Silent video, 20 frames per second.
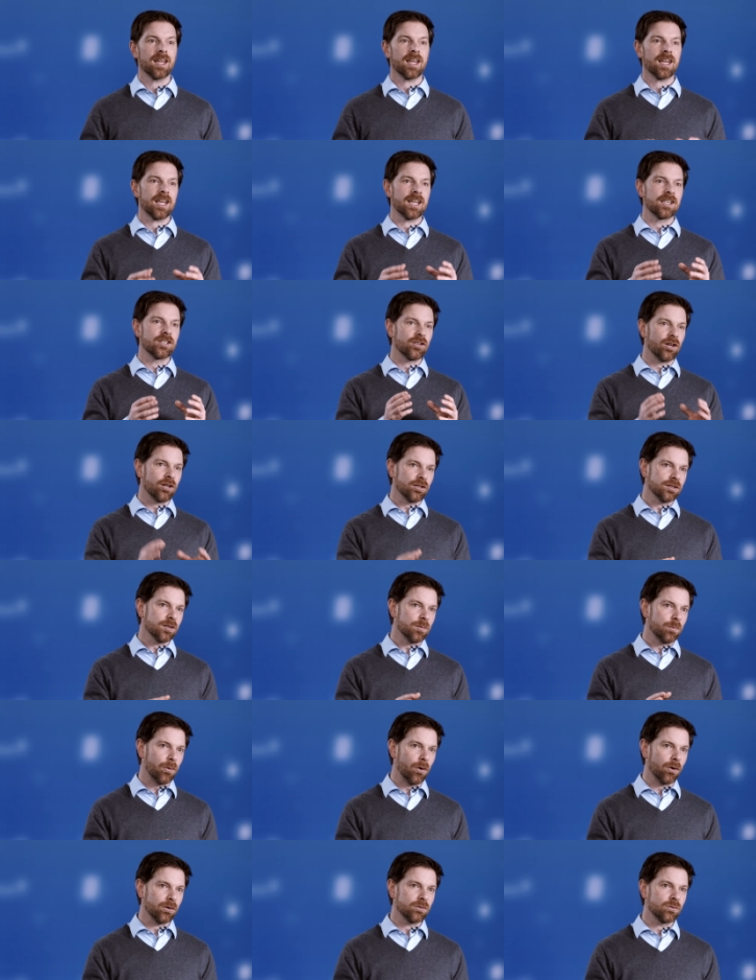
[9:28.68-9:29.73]
It is also
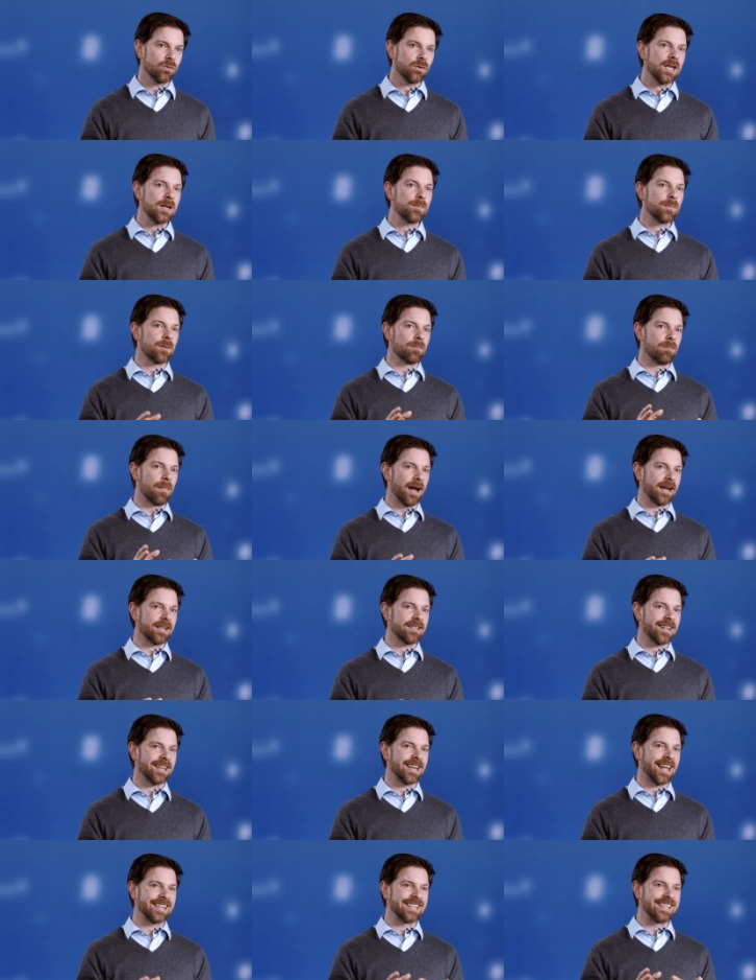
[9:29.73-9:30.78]
important to keep in mind
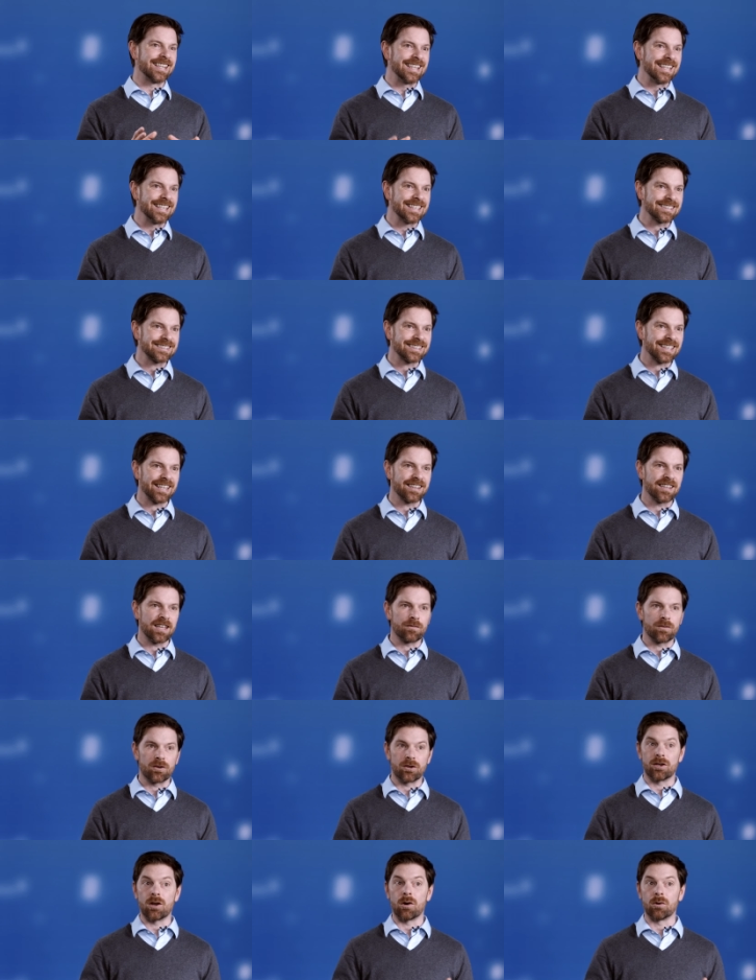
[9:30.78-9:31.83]
that ideas and
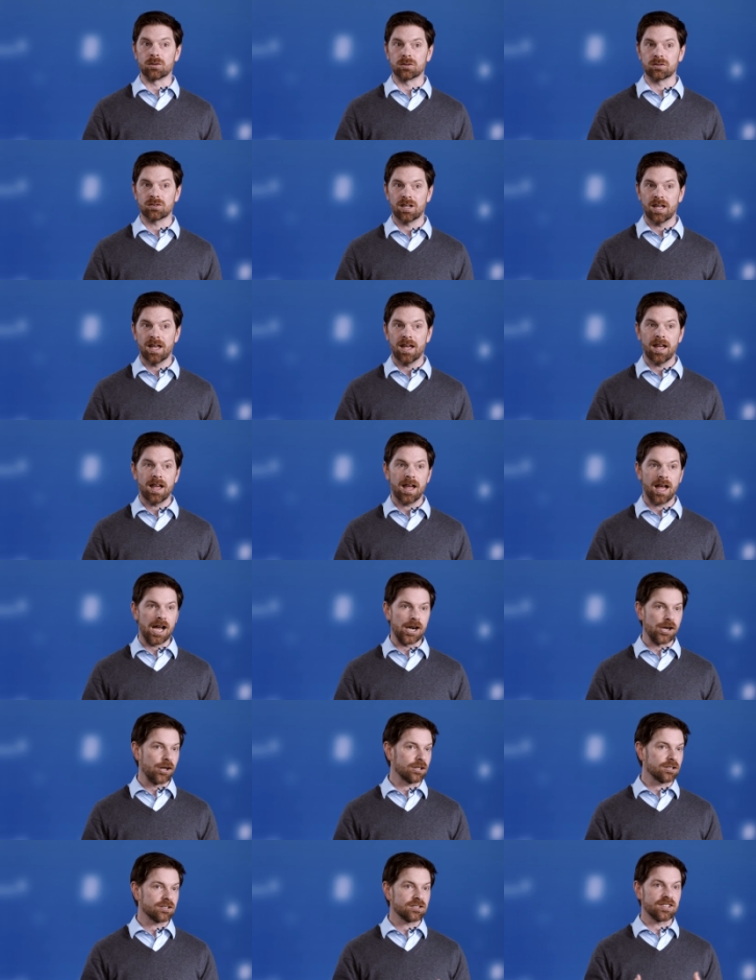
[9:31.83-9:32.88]
therefore notes are
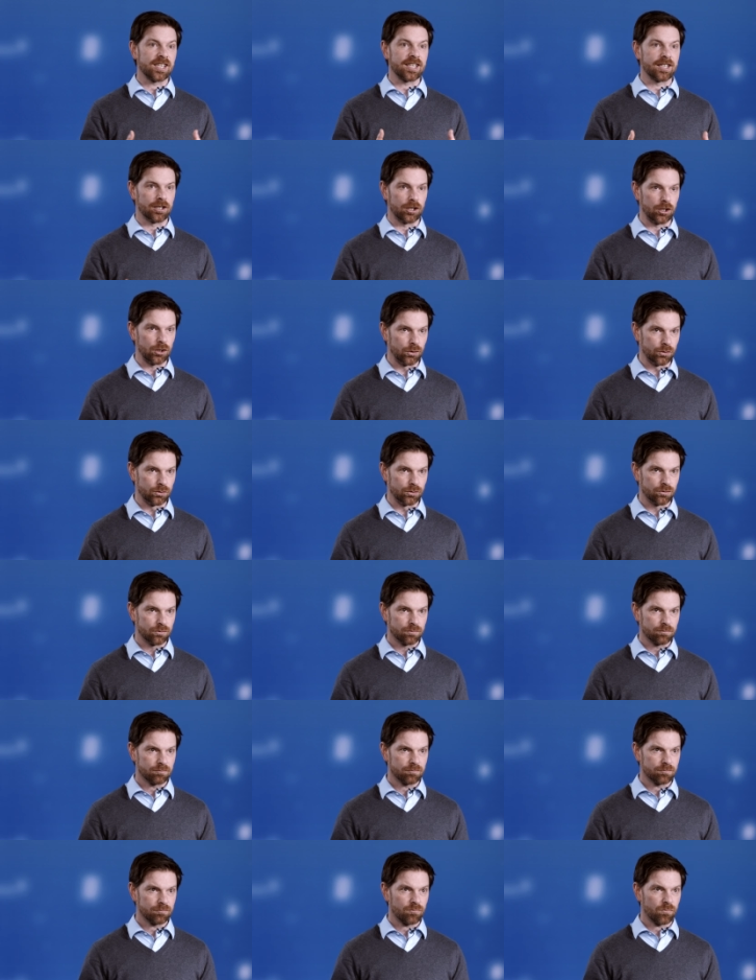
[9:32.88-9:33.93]
not single use,
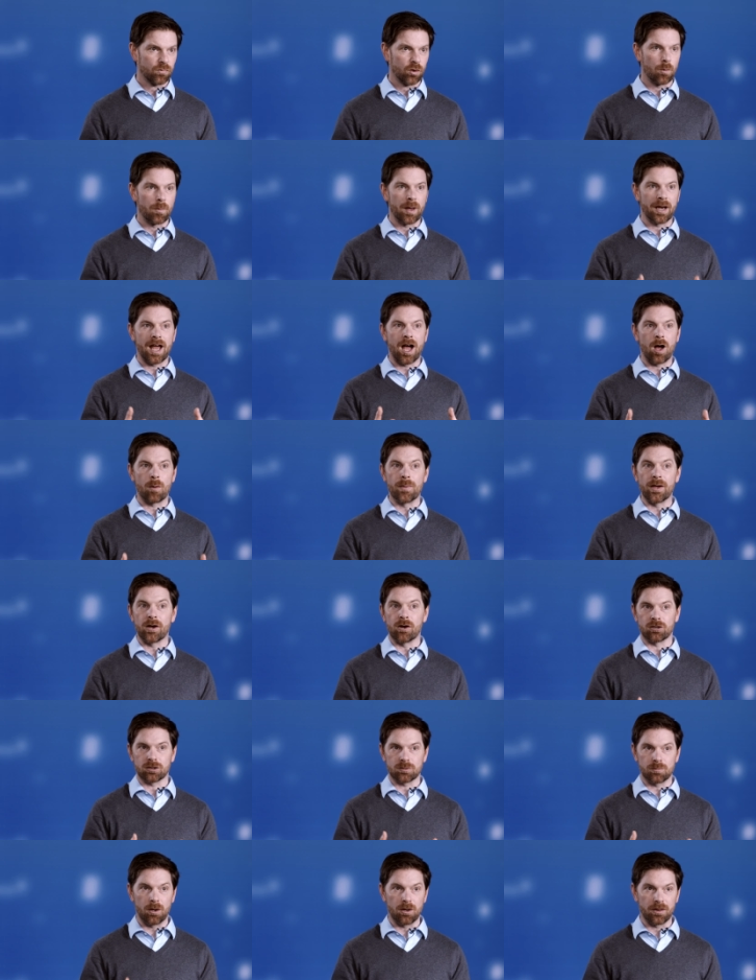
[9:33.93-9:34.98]
no matter how big or
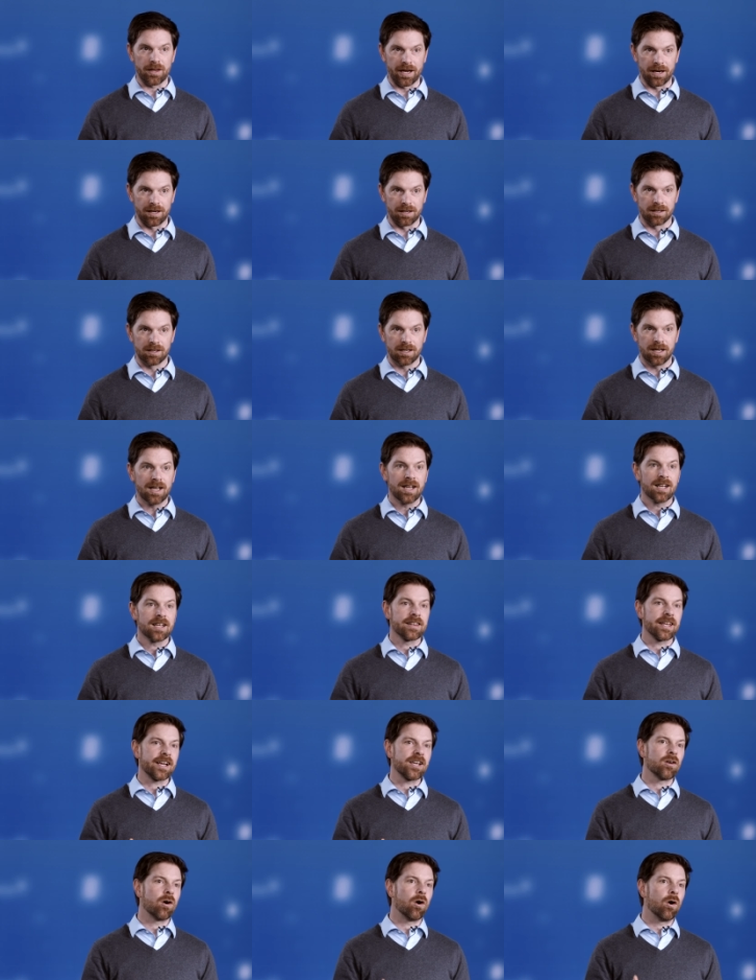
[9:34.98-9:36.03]
small they are. They
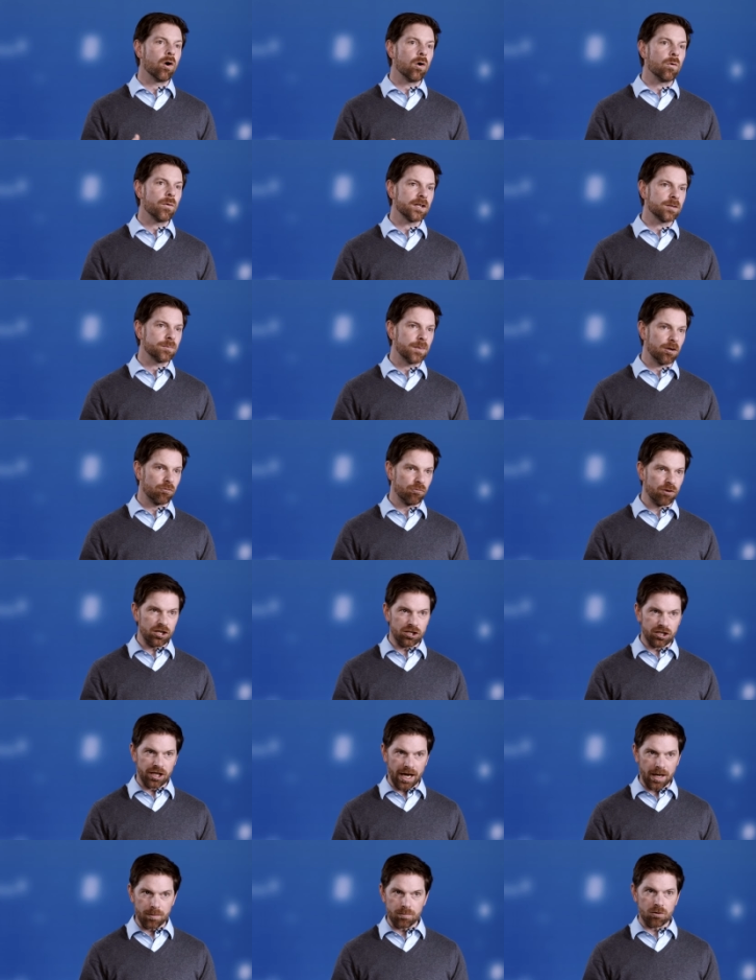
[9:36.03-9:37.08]
can always be
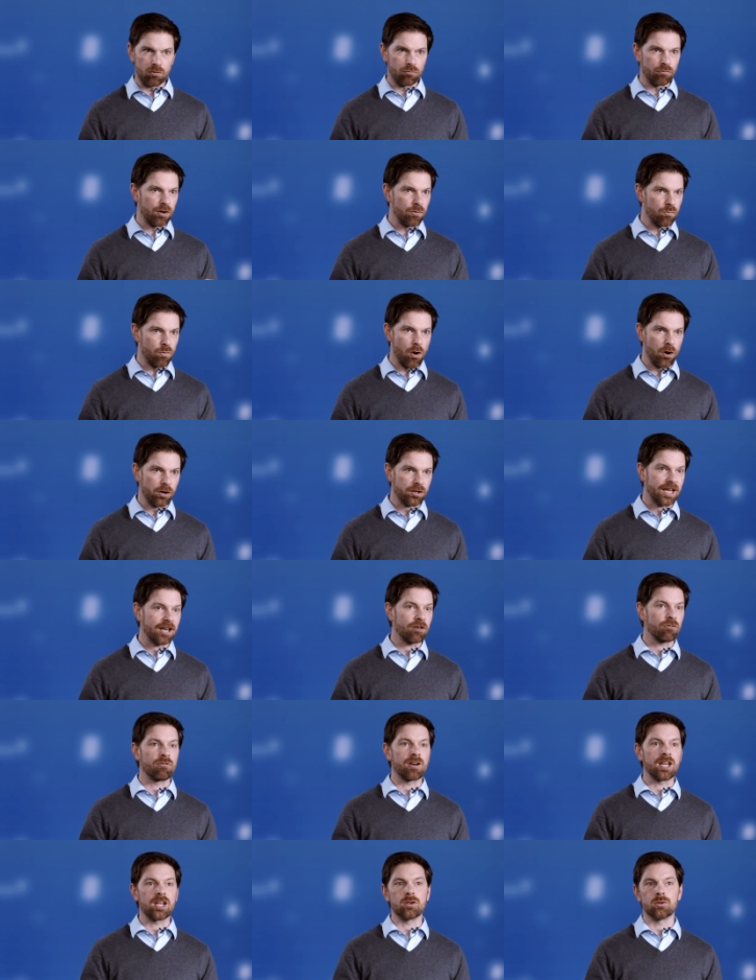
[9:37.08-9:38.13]
reshaped, reworked and
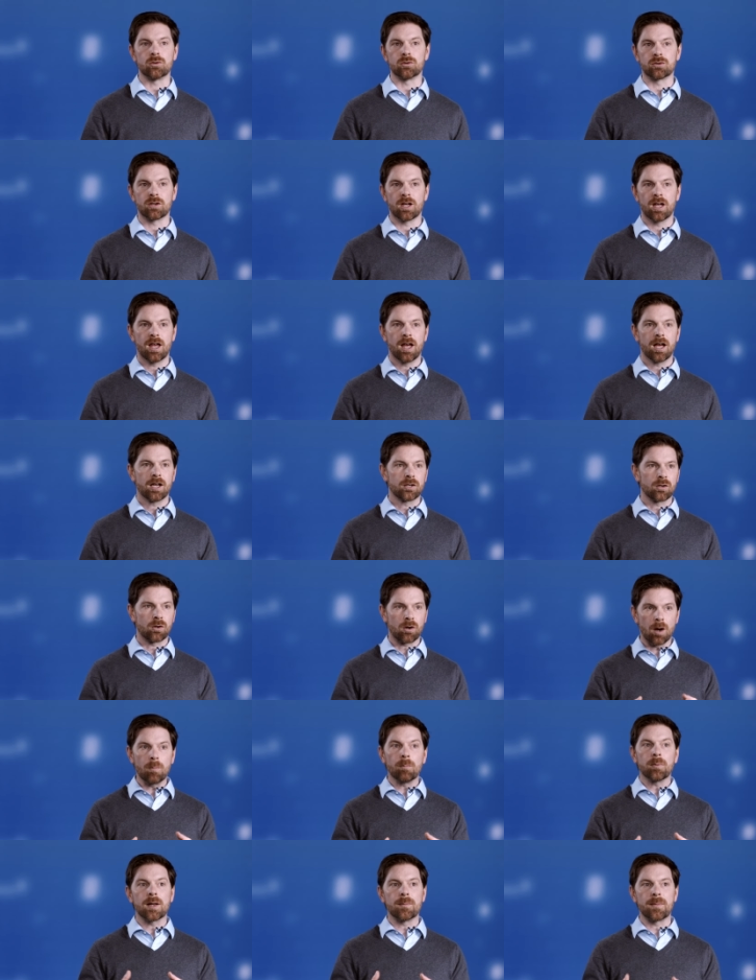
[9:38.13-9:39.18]
reused to
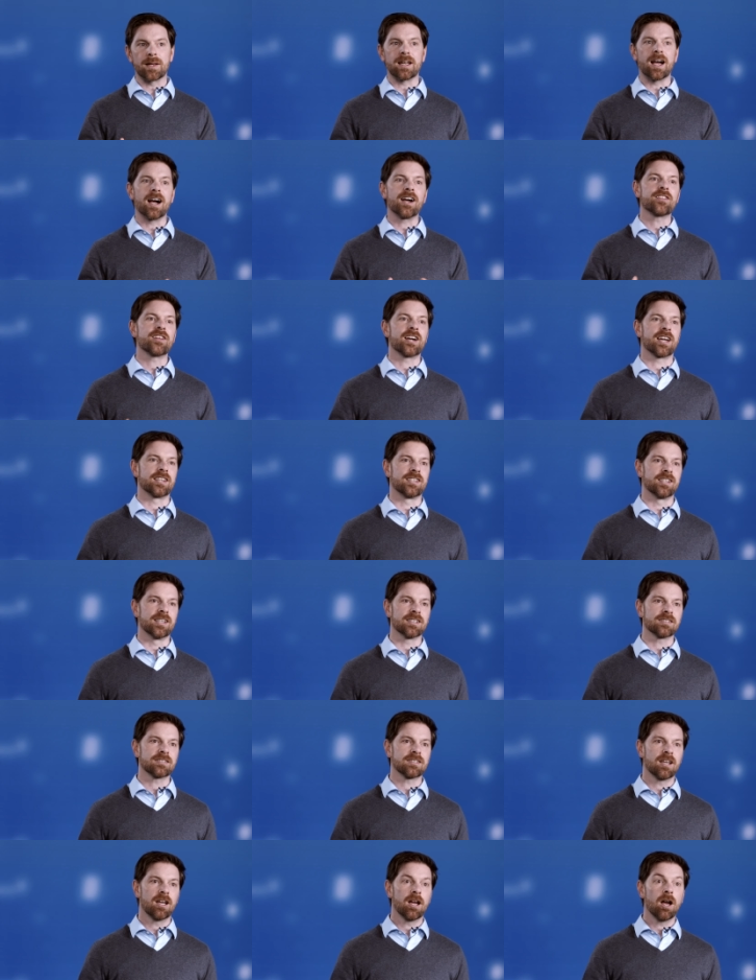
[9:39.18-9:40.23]
complement other
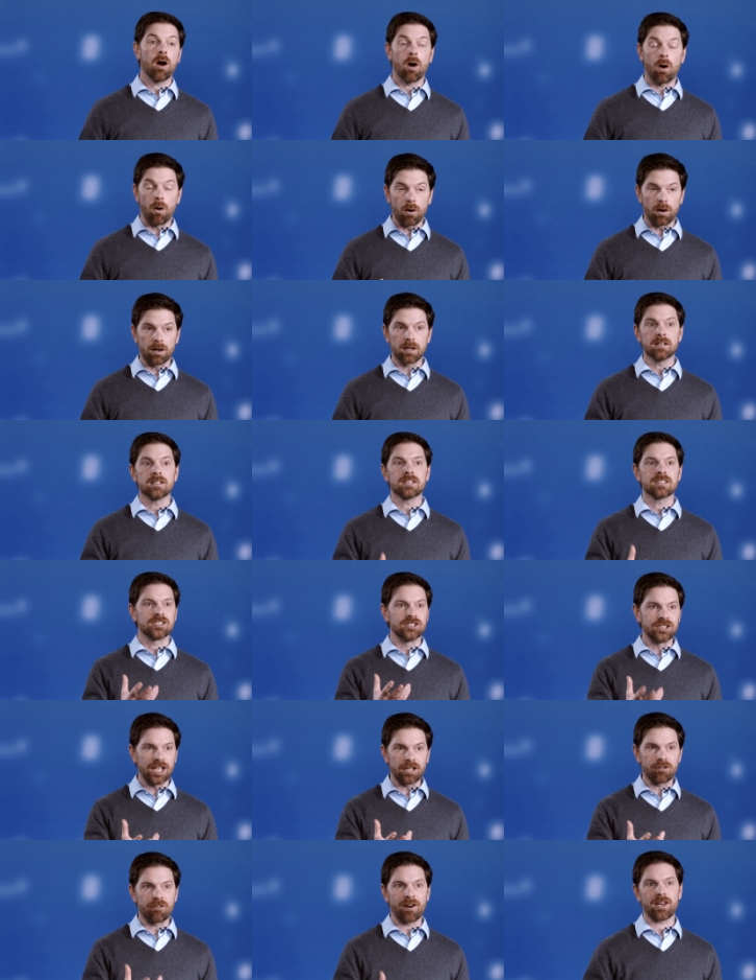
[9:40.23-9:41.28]
ideas or
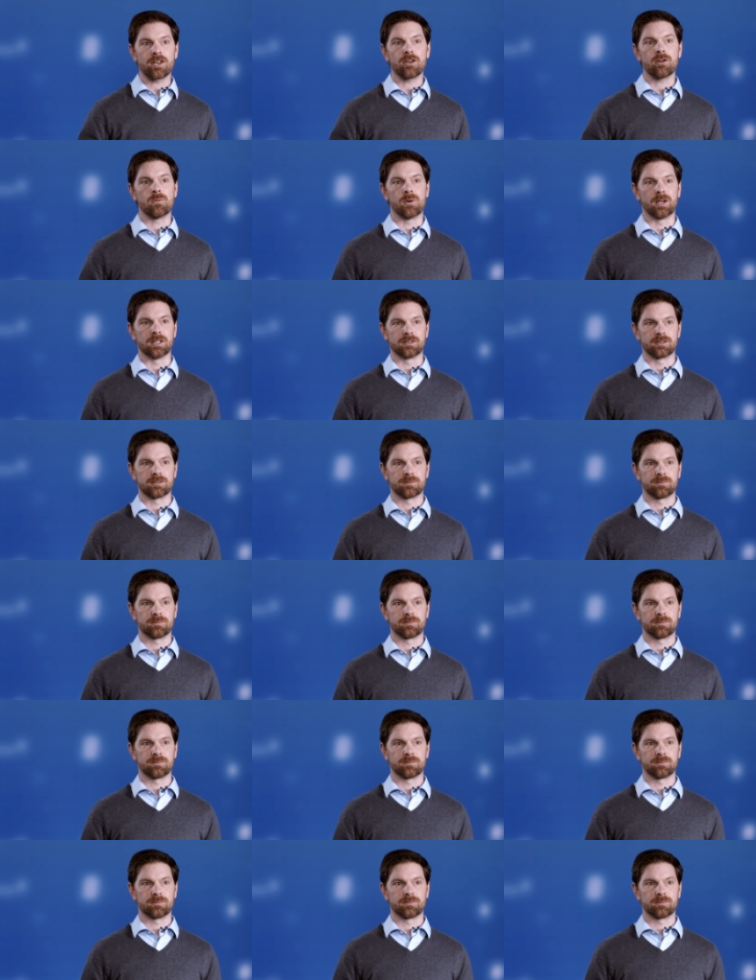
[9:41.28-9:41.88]
generate new ones.